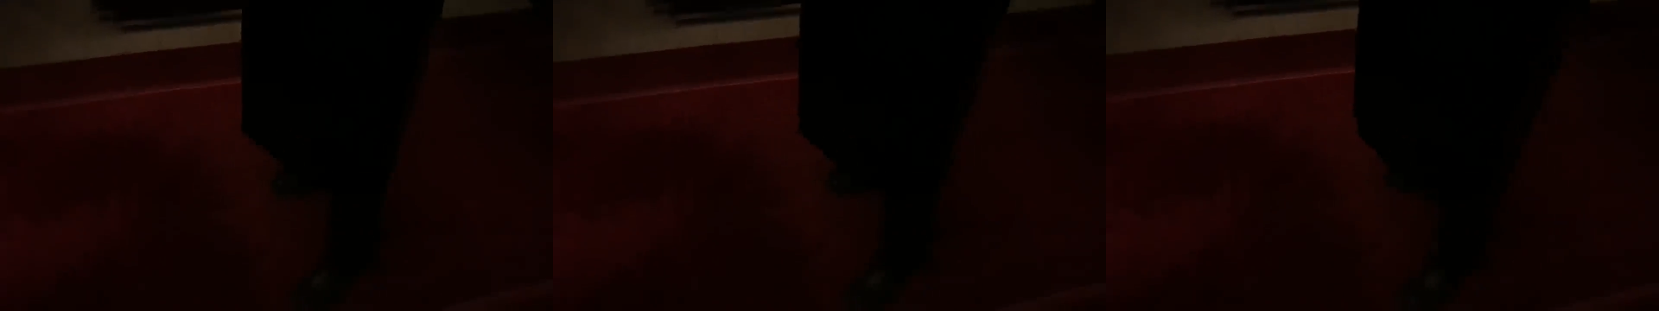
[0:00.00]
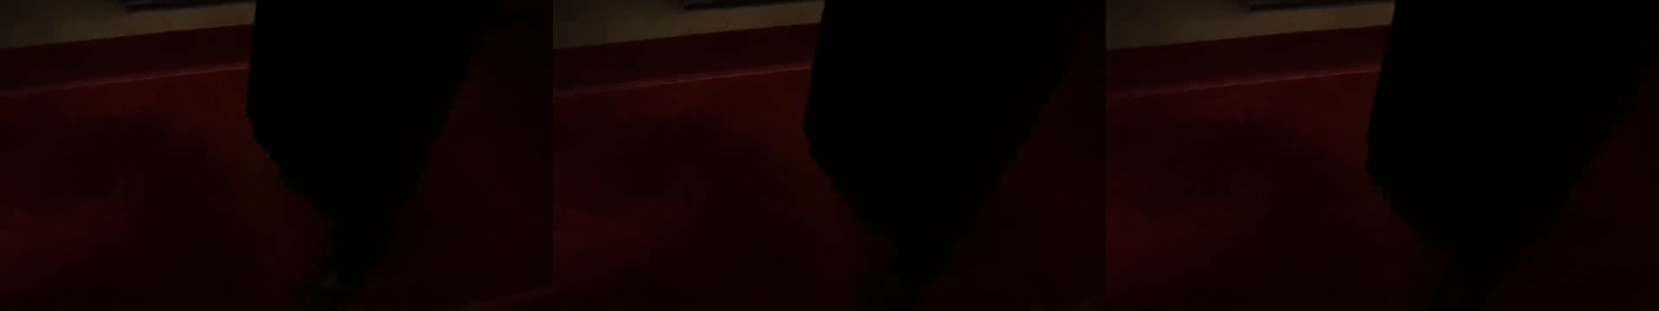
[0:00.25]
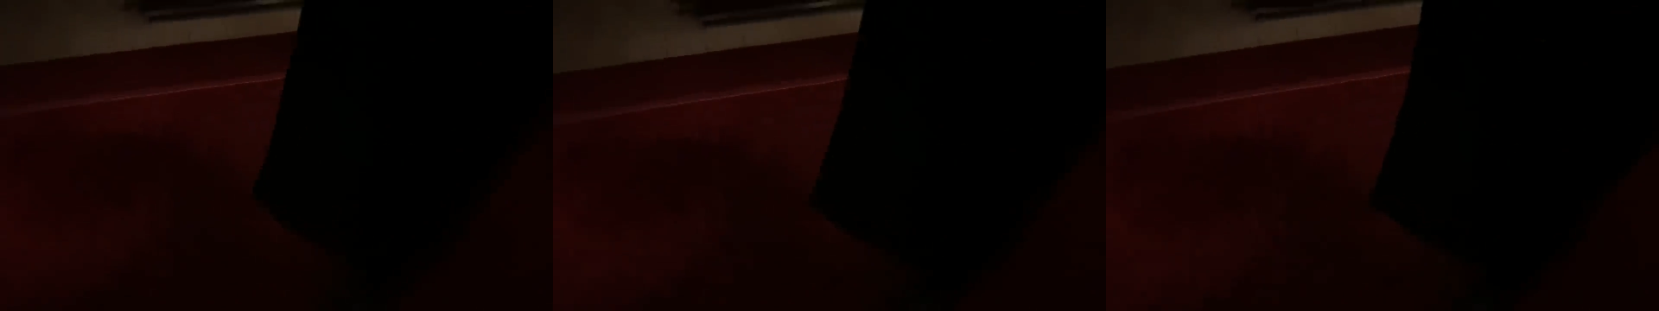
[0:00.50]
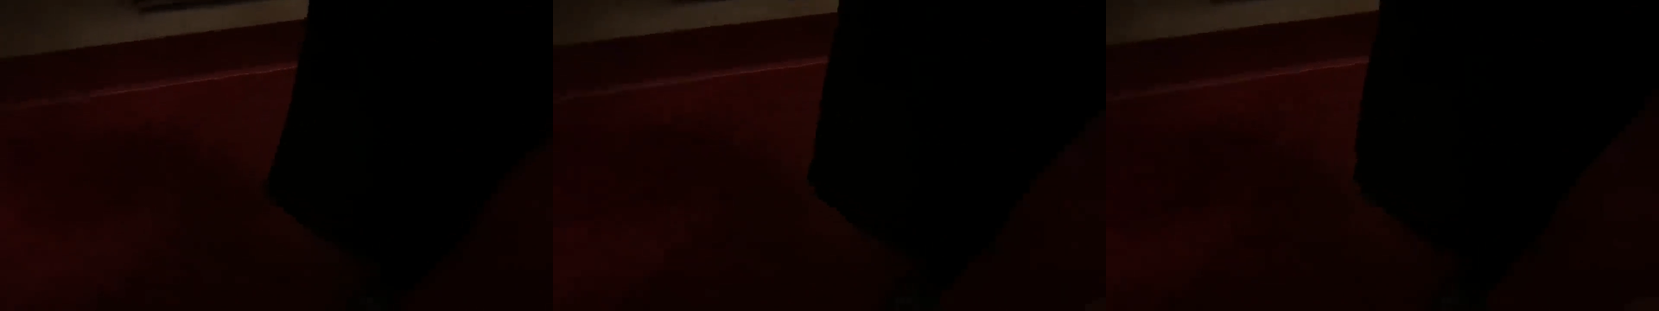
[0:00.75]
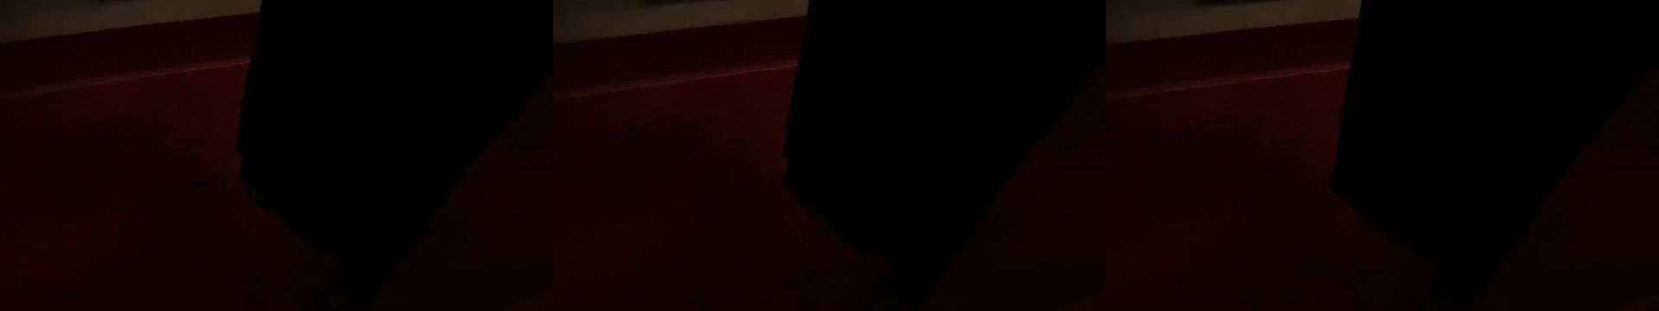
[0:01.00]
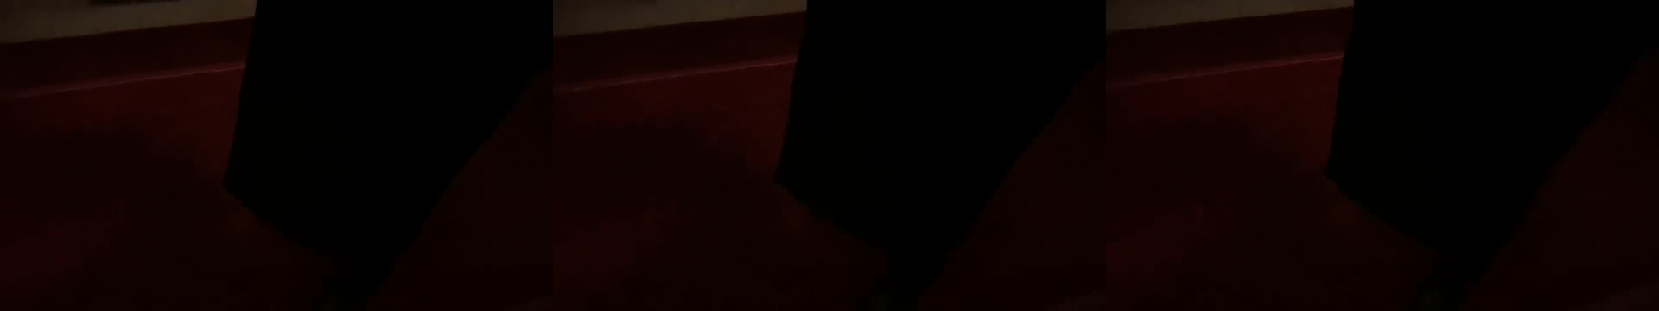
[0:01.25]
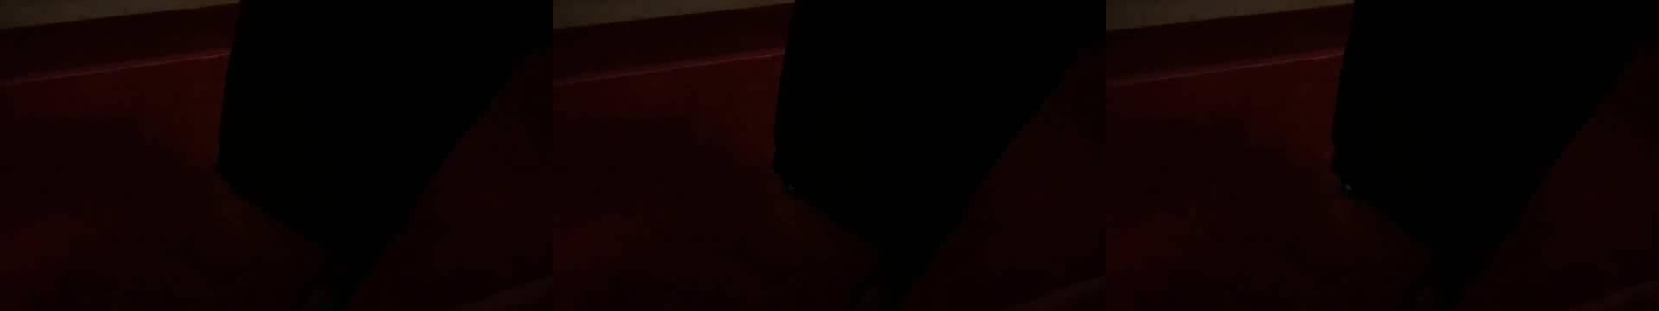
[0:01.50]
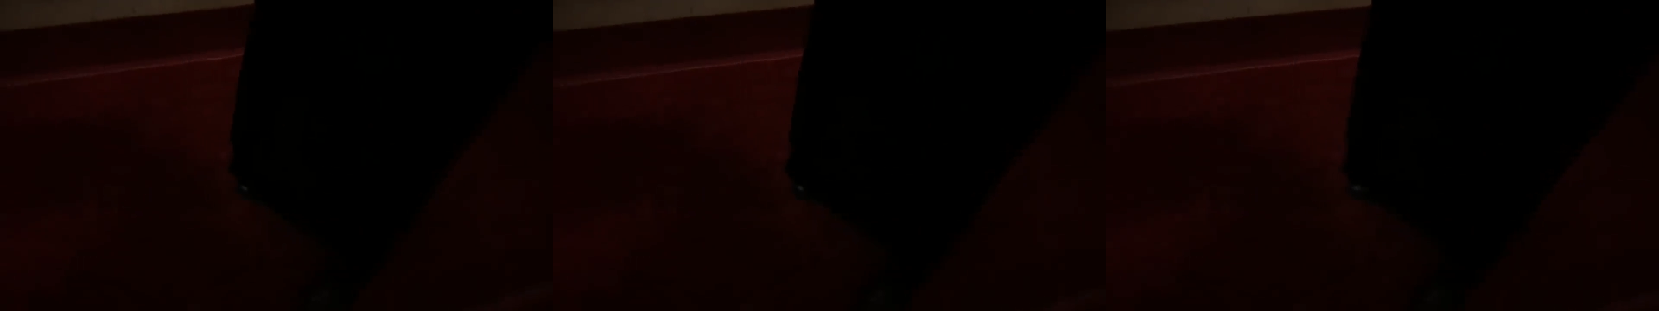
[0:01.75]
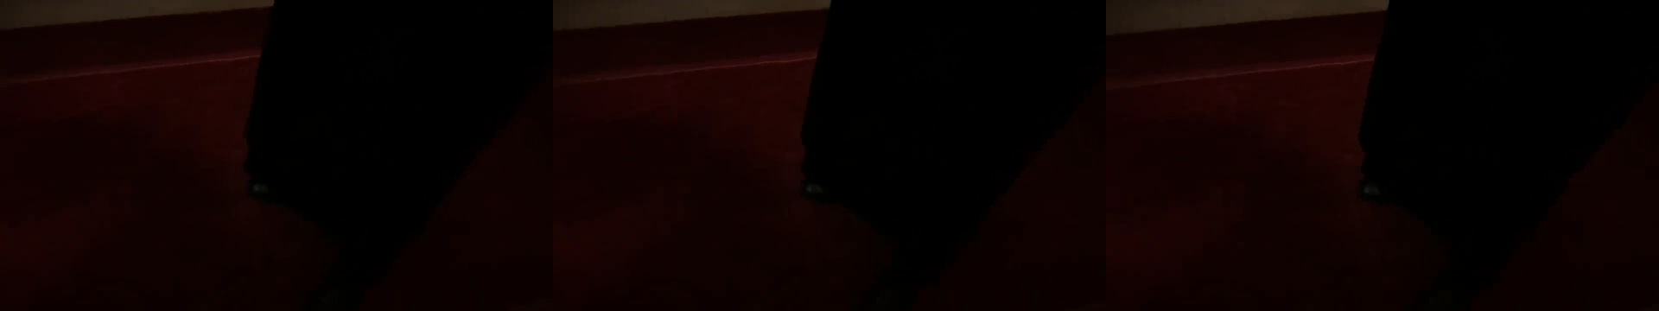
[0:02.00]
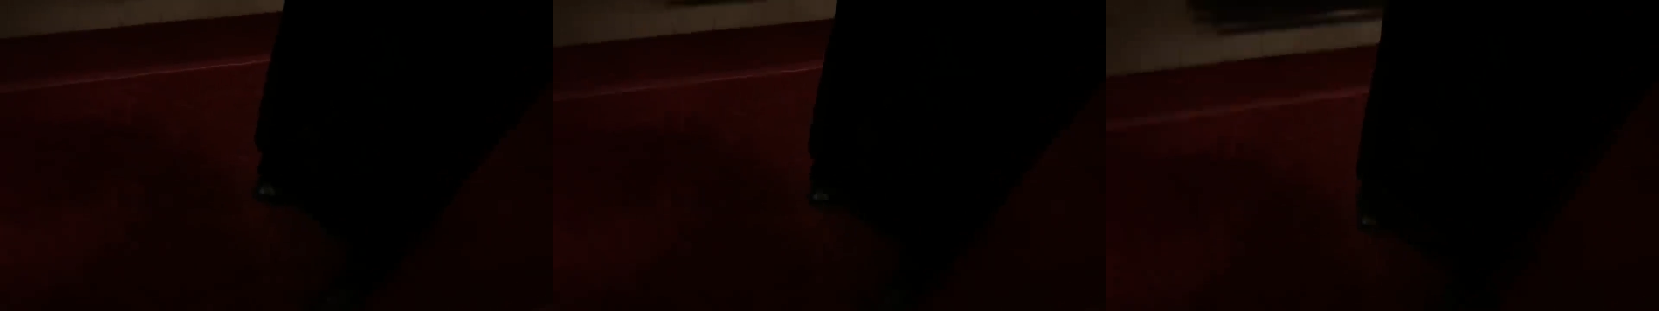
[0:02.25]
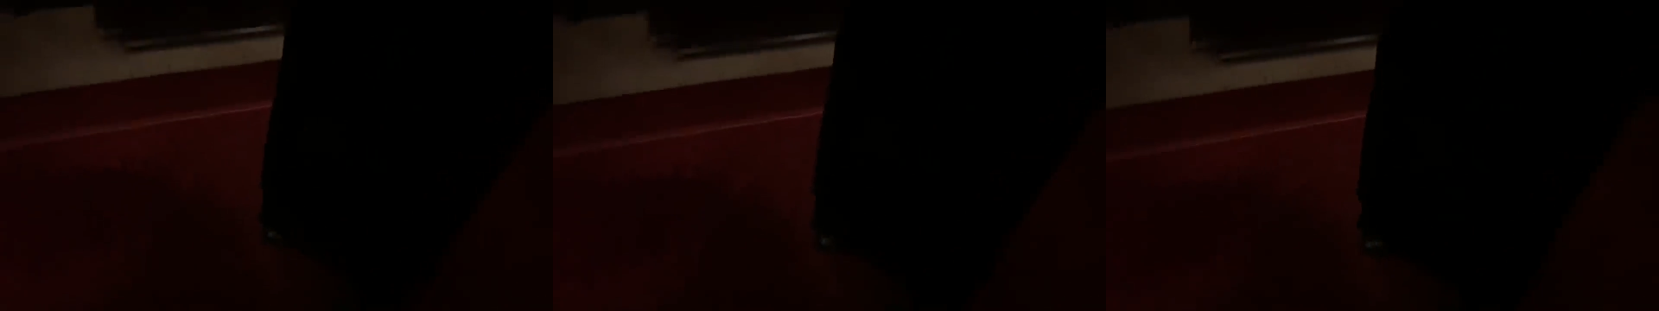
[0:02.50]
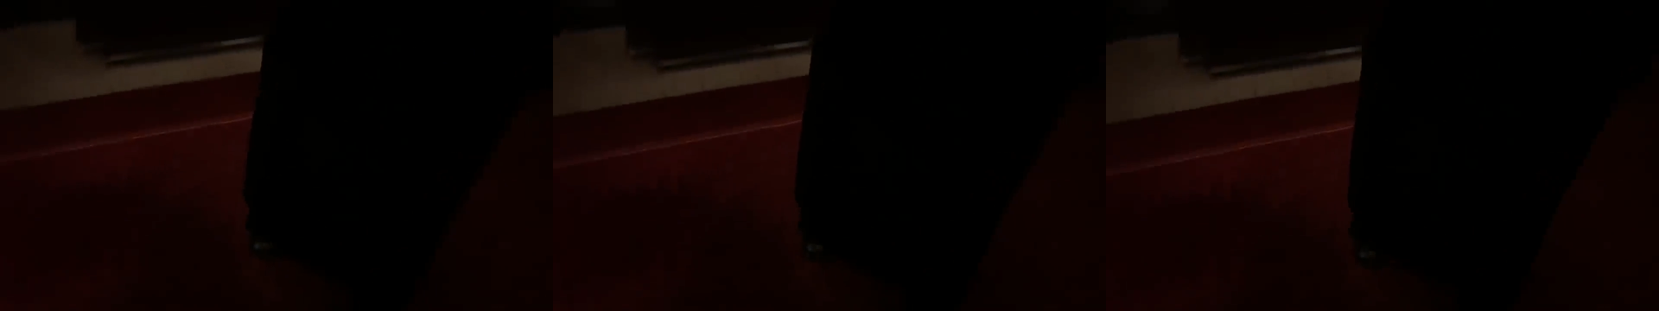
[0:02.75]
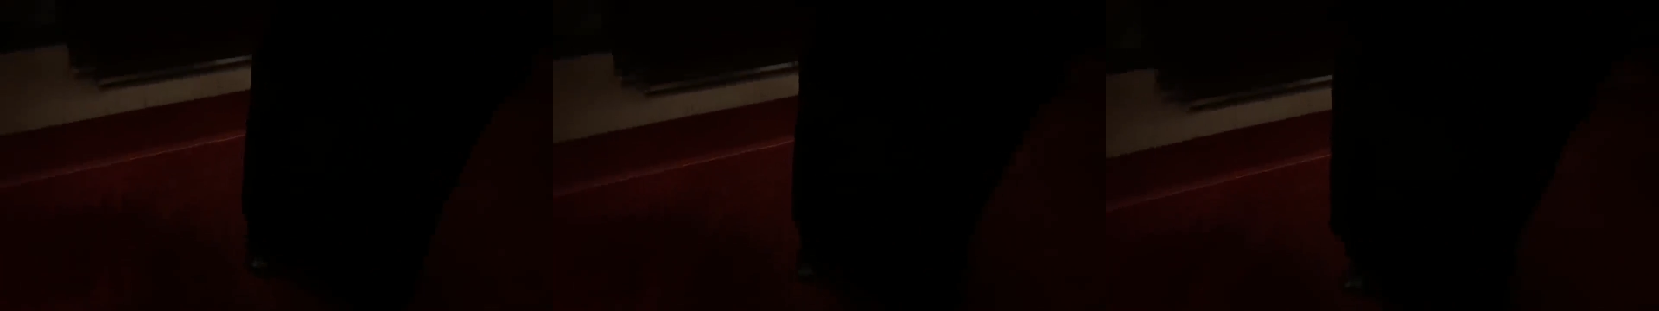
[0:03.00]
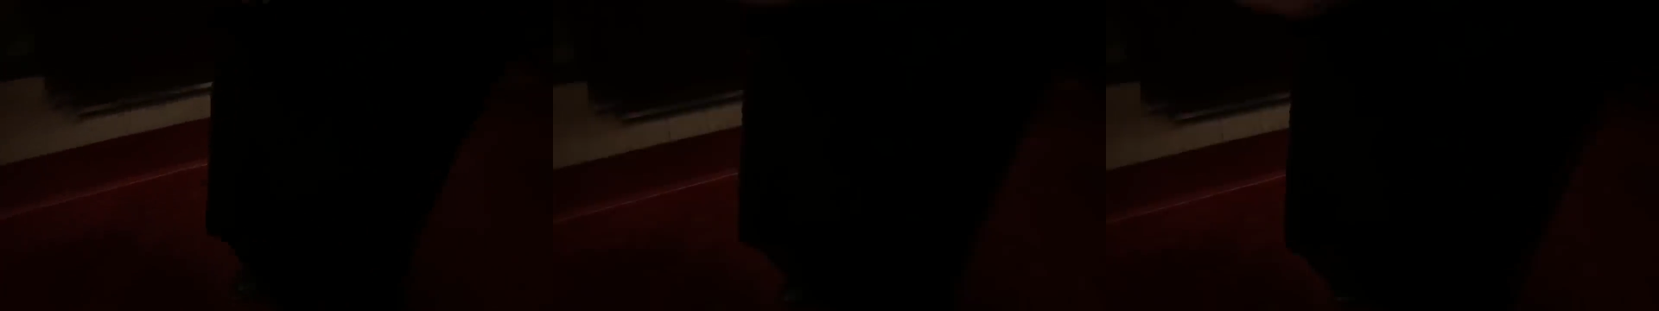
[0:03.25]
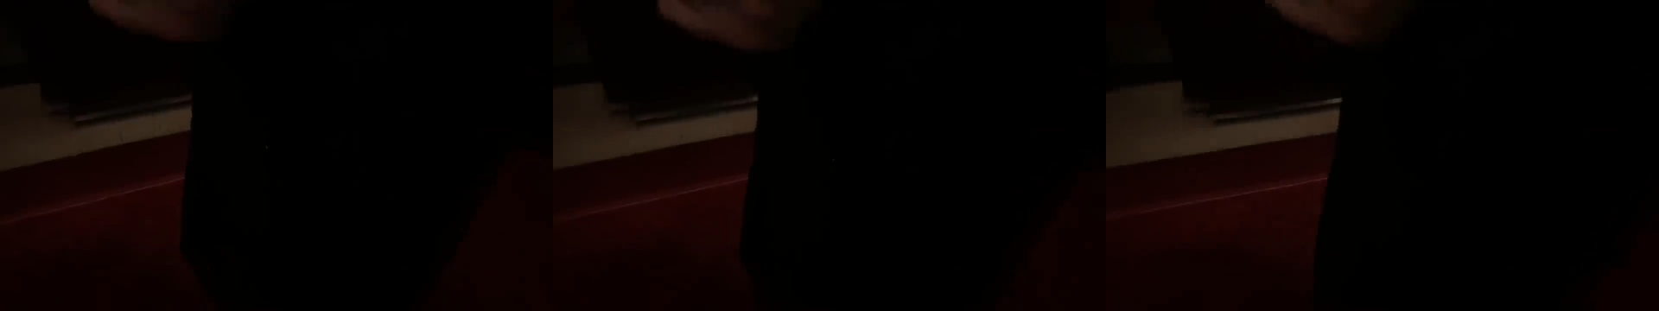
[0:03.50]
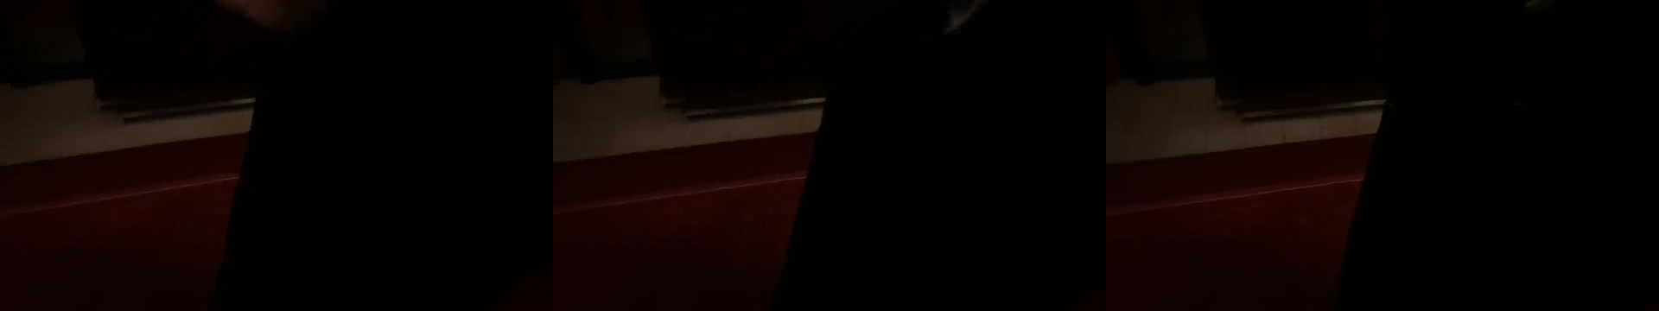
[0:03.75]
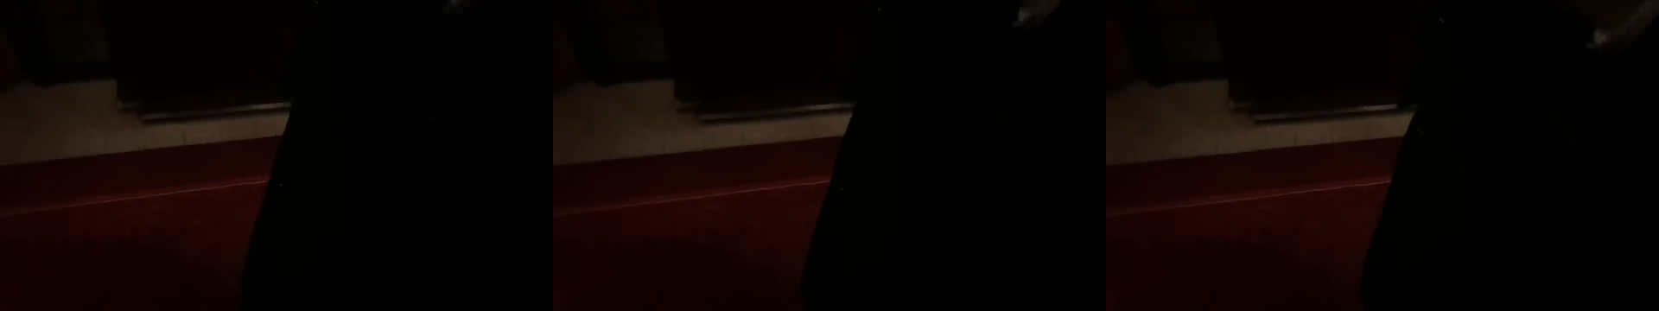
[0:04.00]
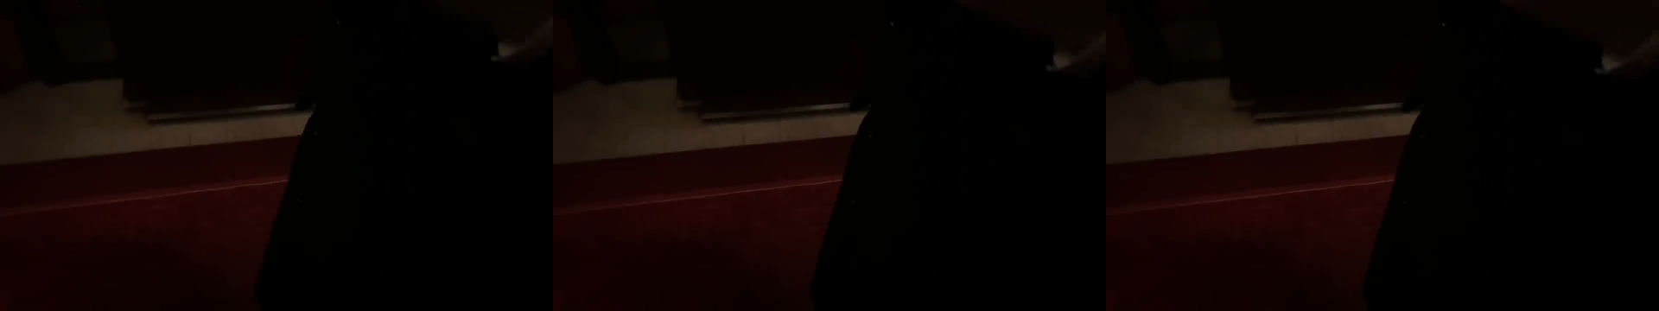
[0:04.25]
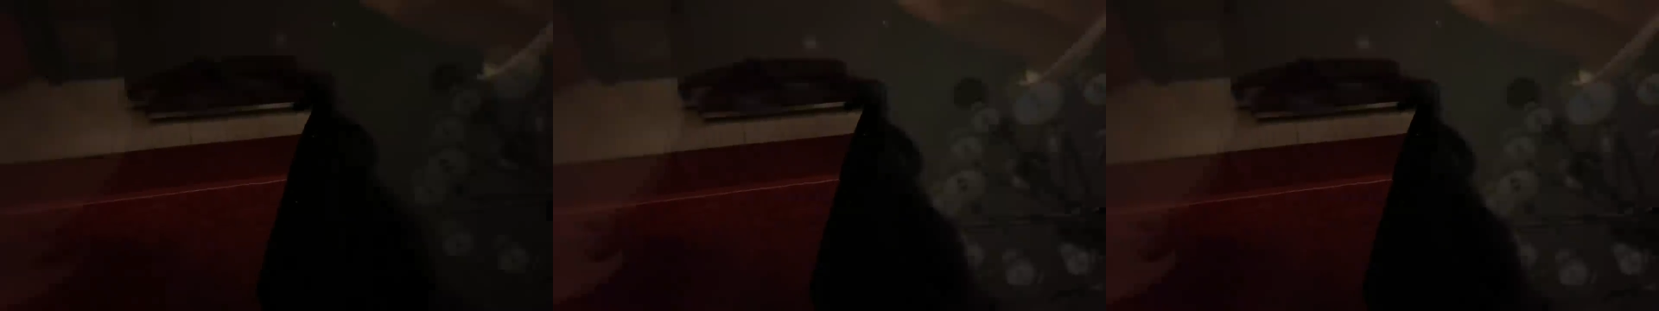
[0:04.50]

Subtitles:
Nobody's mouth can be seen.